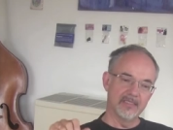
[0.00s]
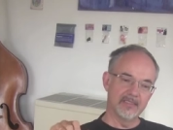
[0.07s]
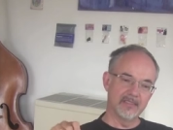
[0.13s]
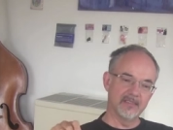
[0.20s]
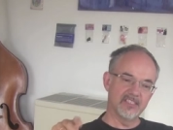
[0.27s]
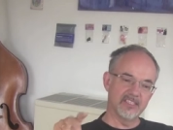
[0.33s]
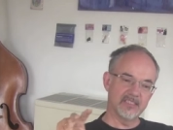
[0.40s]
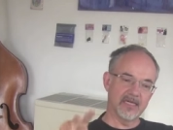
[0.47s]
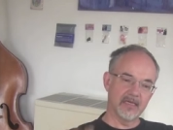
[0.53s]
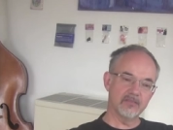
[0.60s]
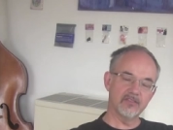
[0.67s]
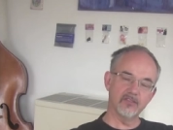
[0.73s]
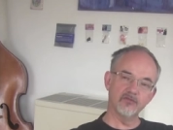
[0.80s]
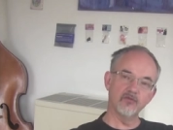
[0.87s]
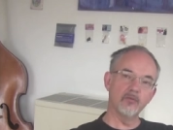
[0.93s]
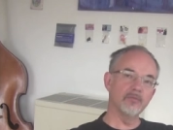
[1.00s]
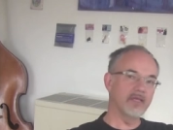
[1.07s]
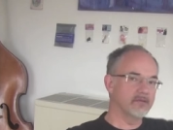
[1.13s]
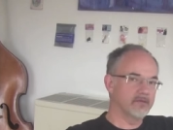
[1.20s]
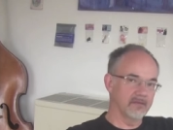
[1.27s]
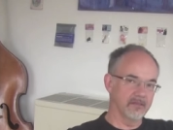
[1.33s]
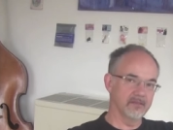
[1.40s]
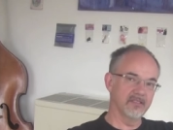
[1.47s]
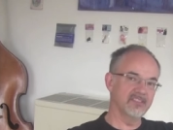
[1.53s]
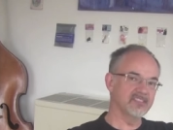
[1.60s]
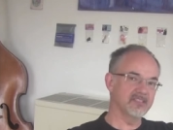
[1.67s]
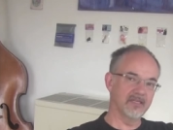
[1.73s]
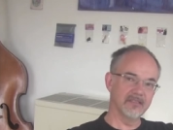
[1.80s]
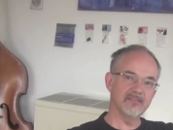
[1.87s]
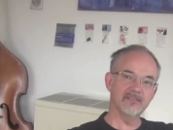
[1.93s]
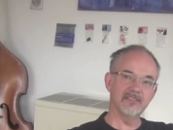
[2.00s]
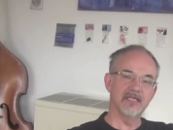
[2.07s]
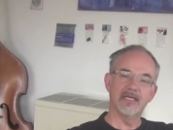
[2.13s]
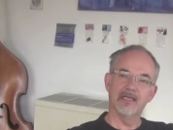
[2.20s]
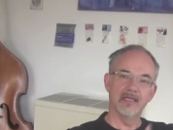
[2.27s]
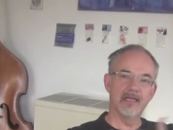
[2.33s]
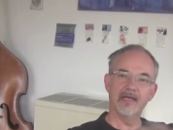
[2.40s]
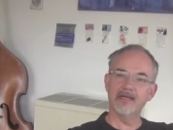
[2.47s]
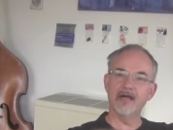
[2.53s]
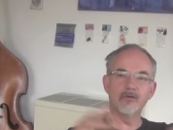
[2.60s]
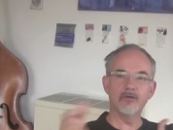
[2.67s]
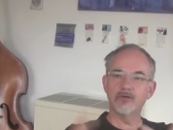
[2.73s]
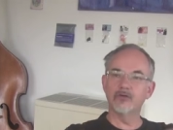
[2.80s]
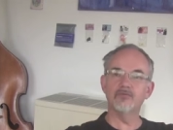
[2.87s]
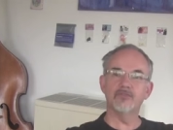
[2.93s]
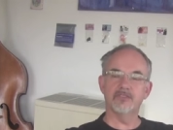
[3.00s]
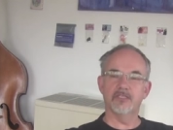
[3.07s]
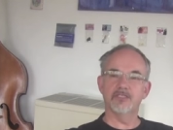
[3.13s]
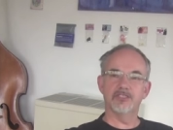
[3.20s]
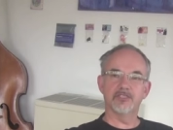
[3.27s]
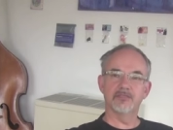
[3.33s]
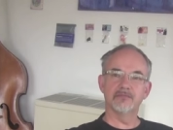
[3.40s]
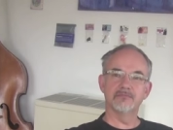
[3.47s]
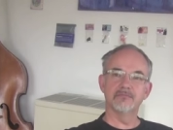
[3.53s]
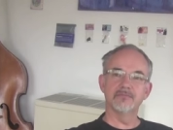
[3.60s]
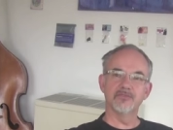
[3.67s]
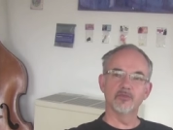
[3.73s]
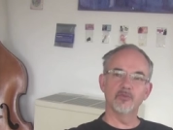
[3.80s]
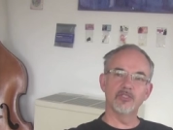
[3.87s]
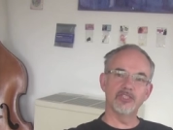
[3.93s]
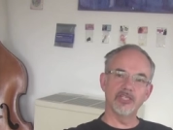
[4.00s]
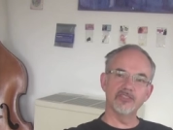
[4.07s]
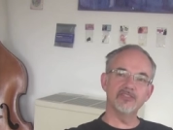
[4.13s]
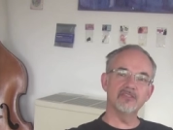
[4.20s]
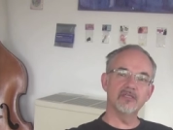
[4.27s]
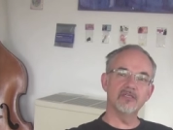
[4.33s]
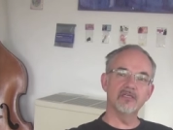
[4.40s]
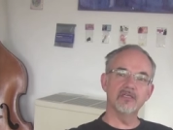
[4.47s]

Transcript: that starts from nothing. That starts like our conversation. I We're see. just